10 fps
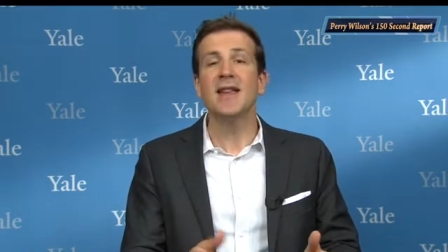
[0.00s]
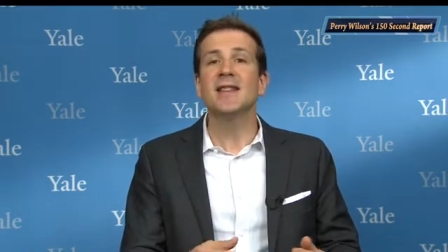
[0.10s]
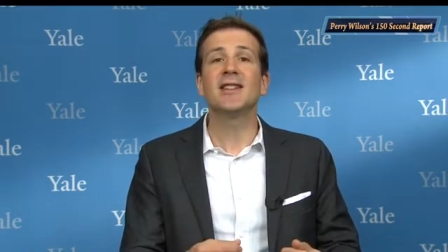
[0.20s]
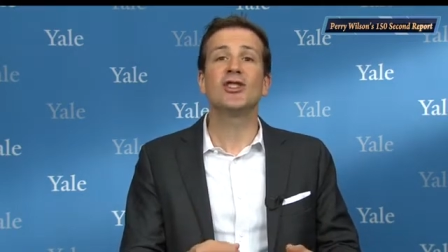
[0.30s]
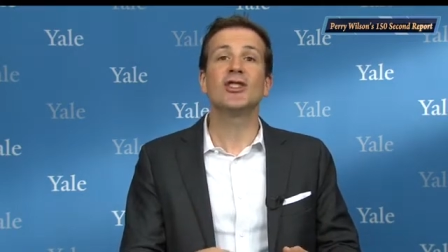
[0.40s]

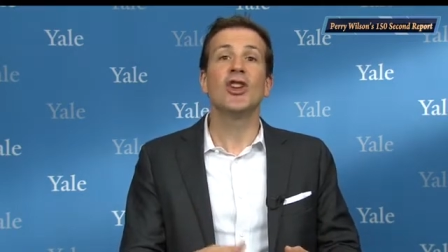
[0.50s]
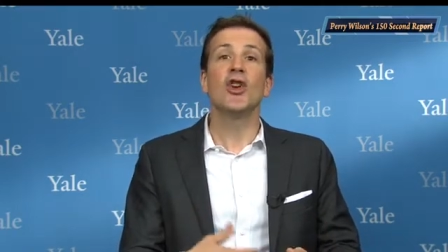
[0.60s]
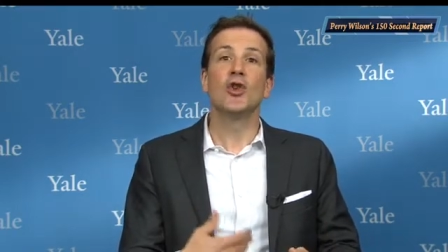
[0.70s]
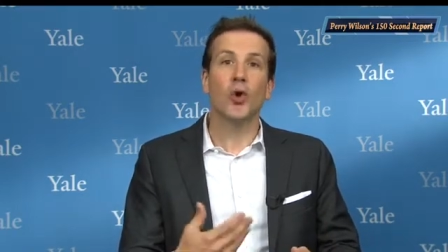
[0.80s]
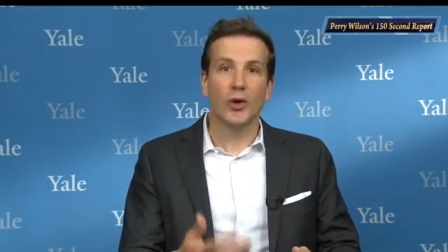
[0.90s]
such as
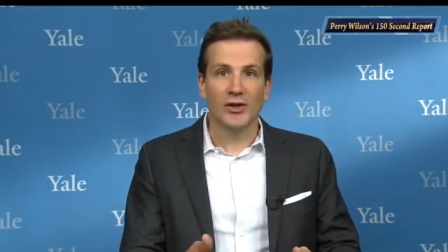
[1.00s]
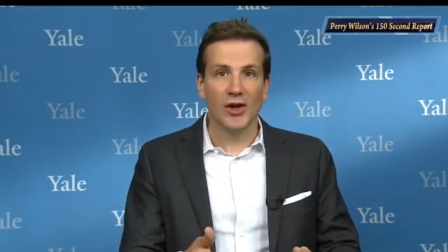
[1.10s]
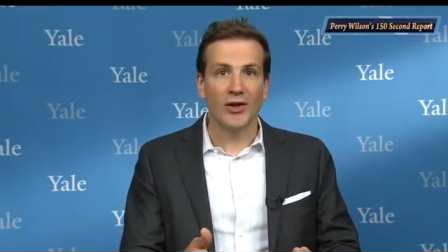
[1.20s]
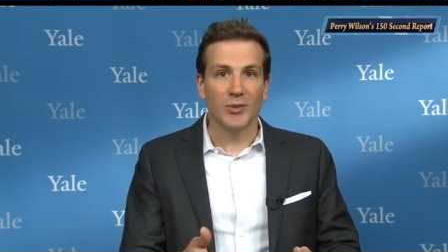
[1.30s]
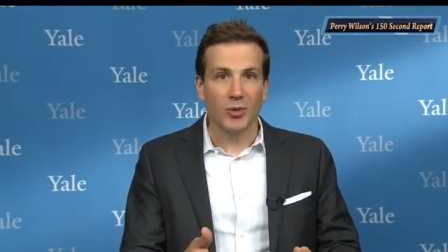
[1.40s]

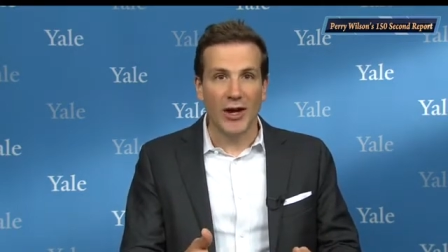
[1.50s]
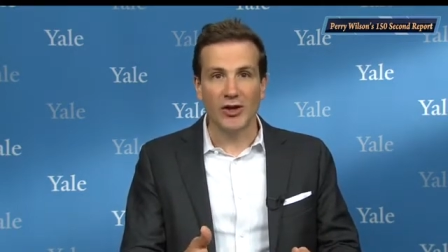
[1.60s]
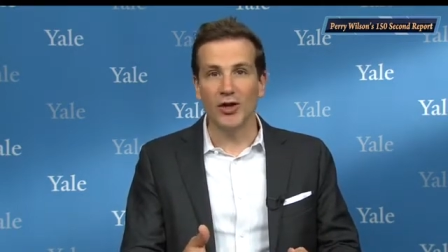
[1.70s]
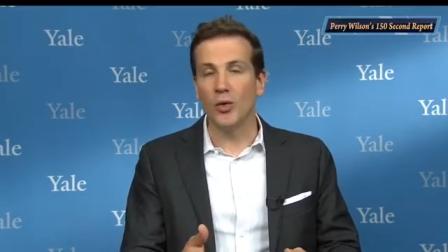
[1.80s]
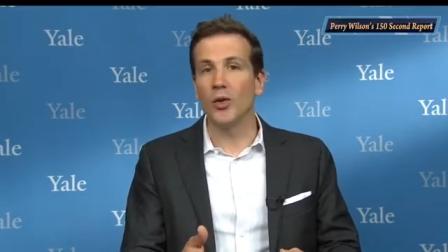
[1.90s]
cortisol
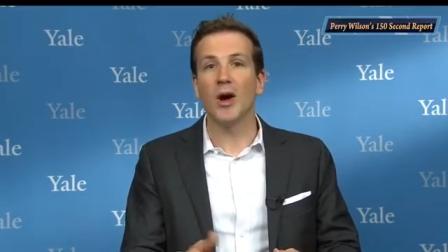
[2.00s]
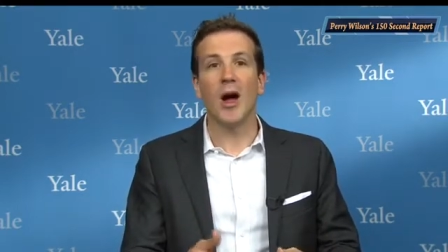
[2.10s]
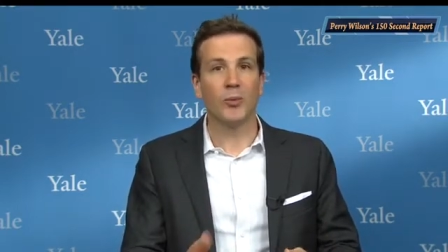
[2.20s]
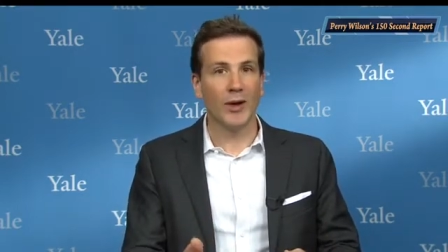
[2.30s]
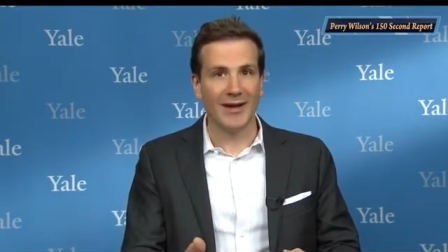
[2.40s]
depression or
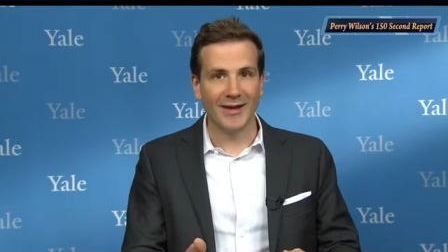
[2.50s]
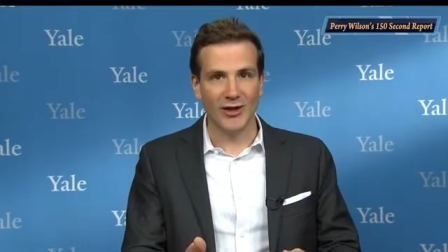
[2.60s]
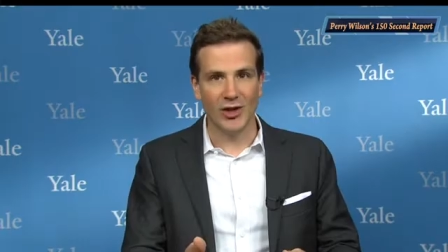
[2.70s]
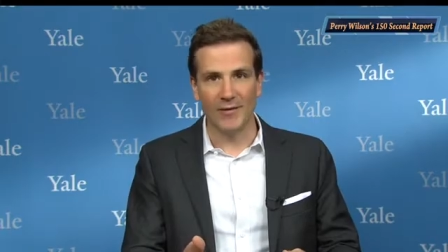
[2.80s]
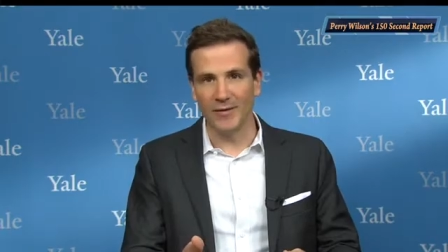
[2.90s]

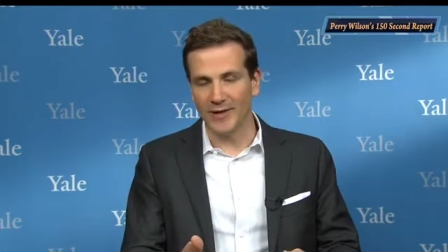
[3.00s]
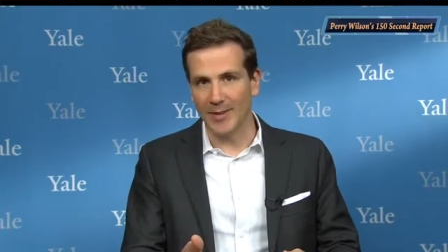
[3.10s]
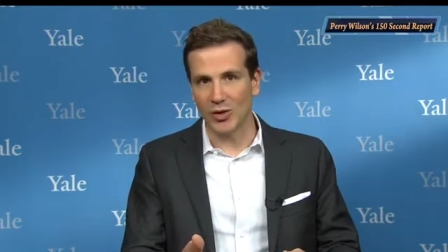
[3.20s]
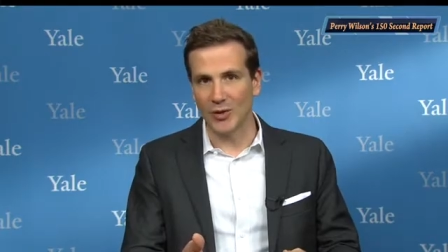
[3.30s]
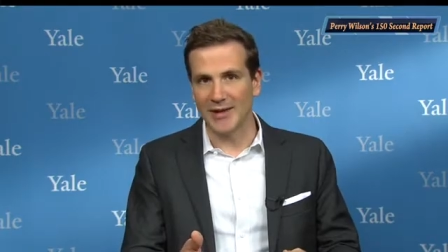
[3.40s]
upregulation of
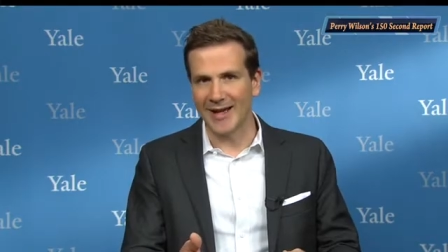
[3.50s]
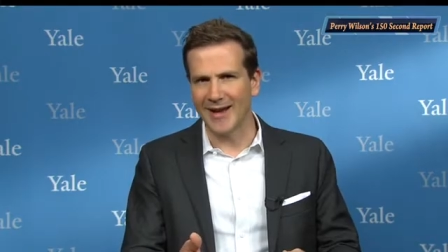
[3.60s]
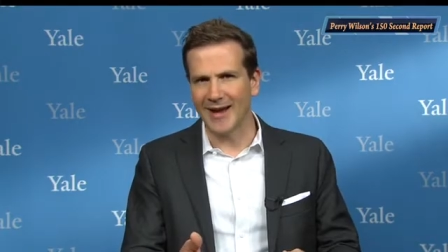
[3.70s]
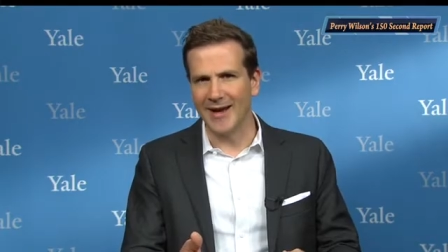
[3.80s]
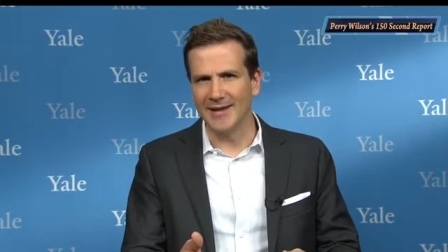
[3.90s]
inflammatory
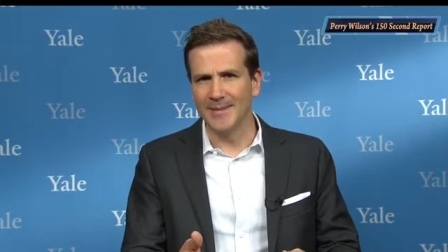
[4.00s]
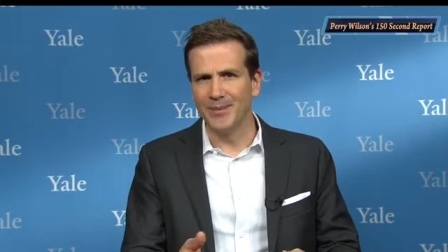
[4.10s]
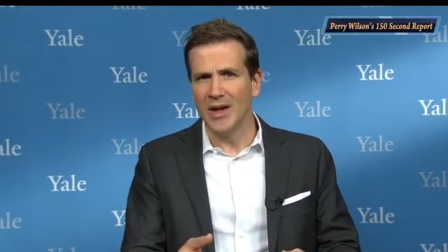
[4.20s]
cytokines.